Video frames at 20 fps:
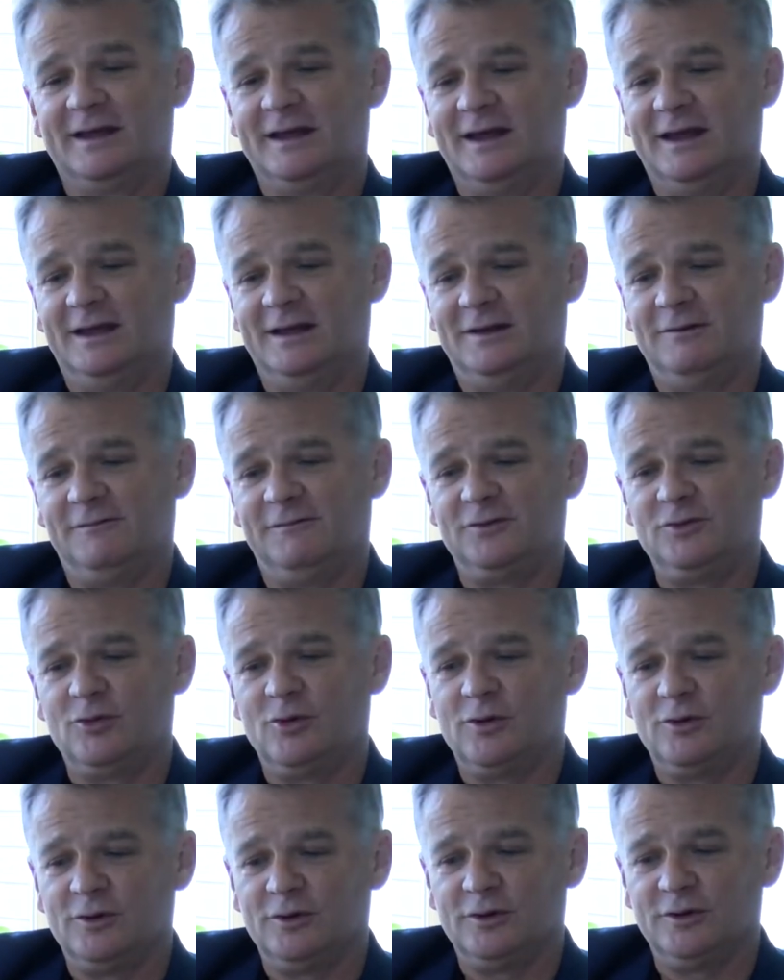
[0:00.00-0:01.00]
And if
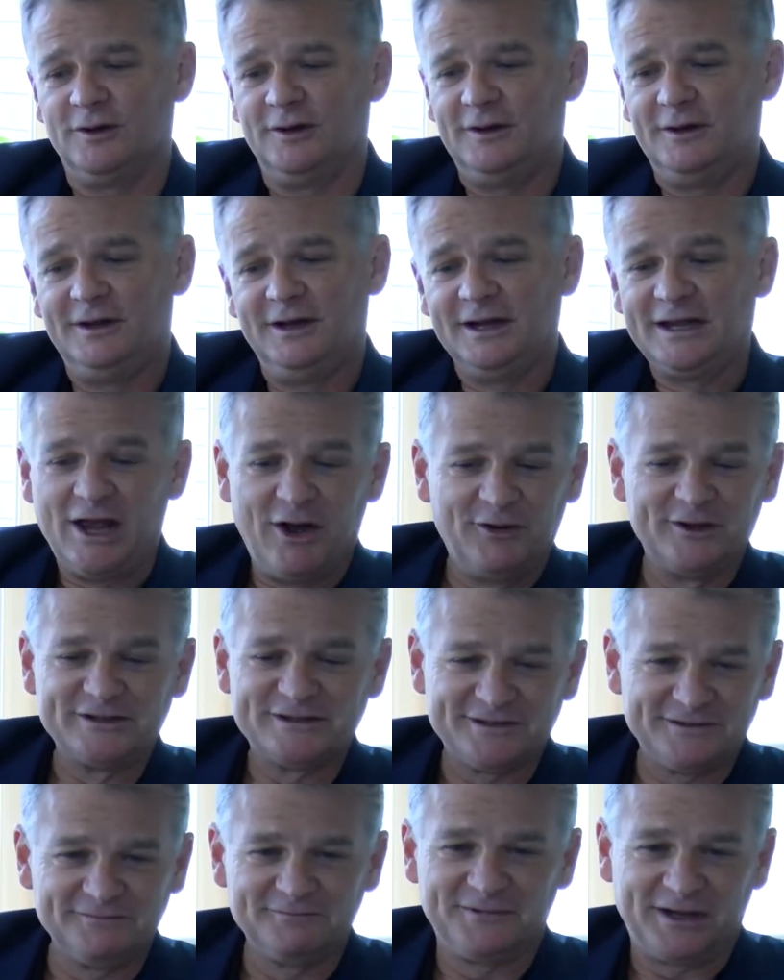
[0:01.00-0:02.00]
you're, you know,
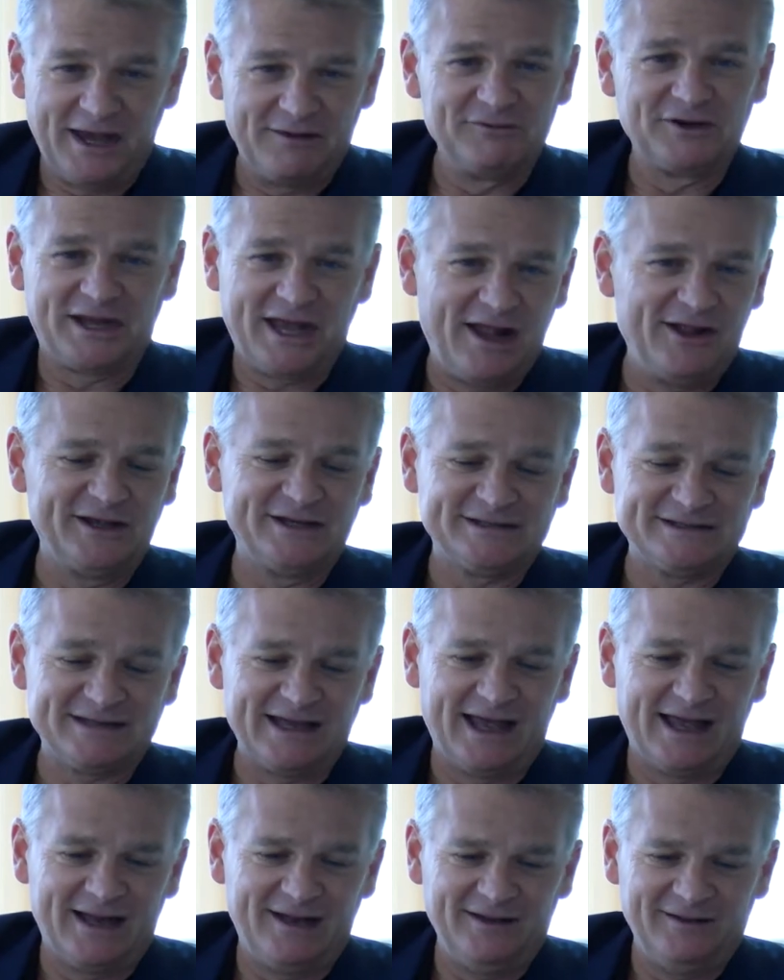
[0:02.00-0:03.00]
as Kevin Kelly
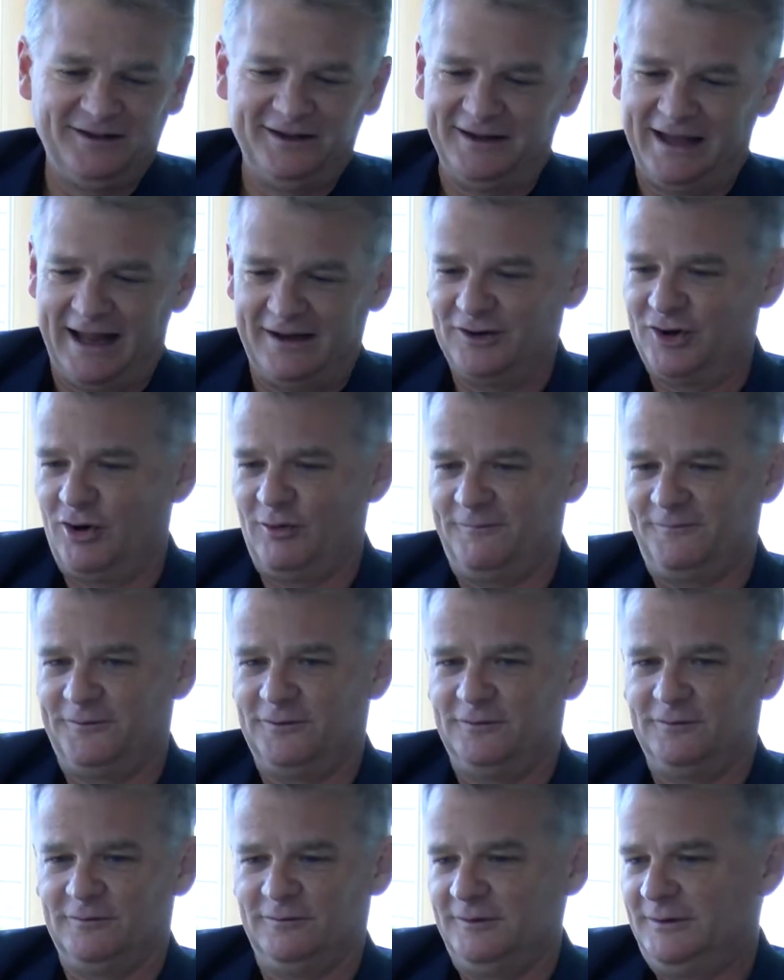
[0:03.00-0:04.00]
said, I don't know if
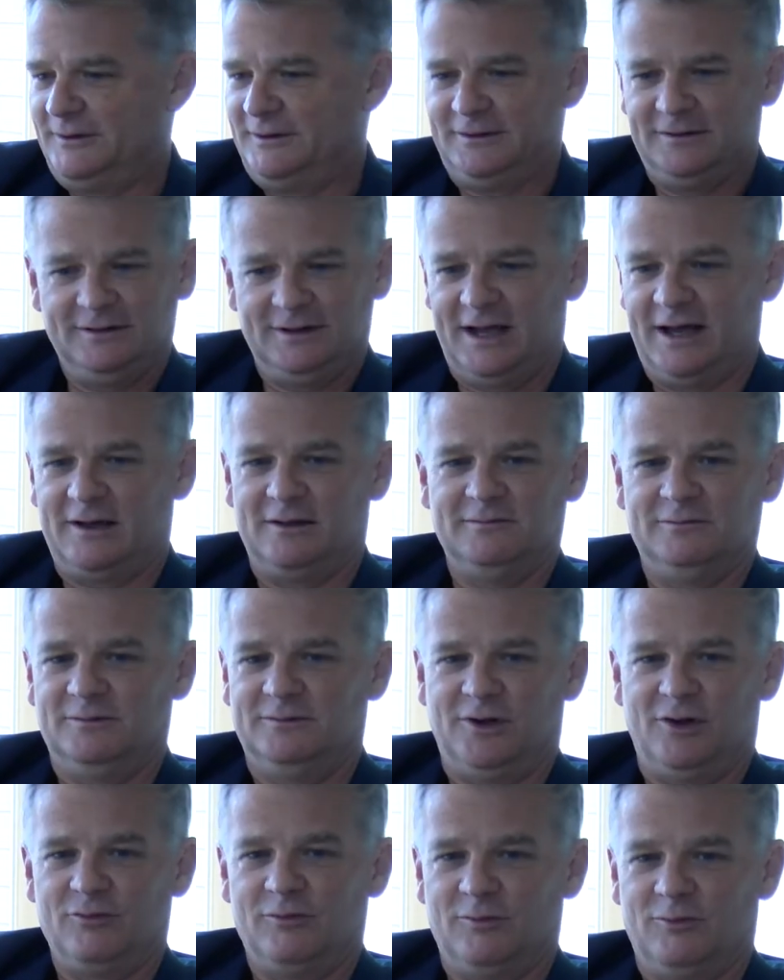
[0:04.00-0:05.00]
you're like a,
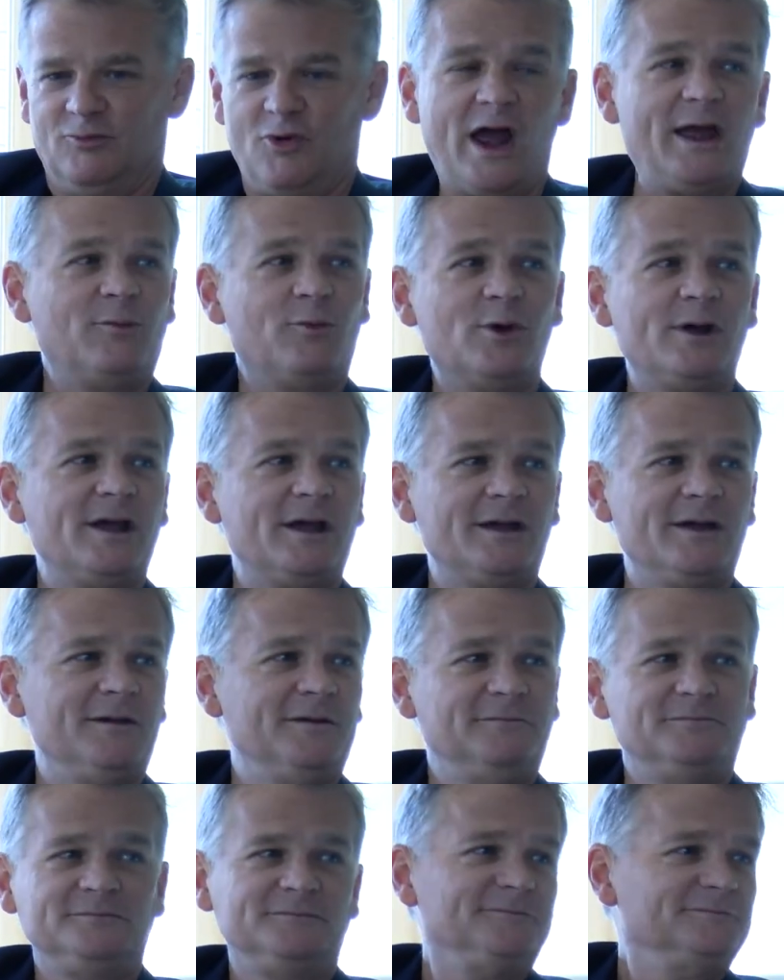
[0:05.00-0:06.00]
a right wing,